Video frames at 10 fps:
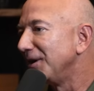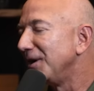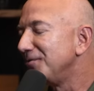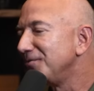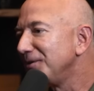And
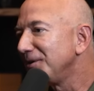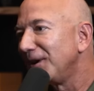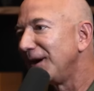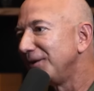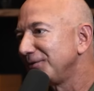I
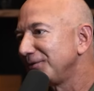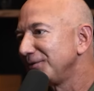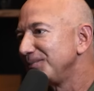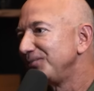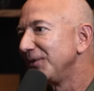
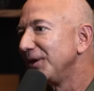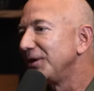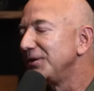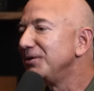realized, like,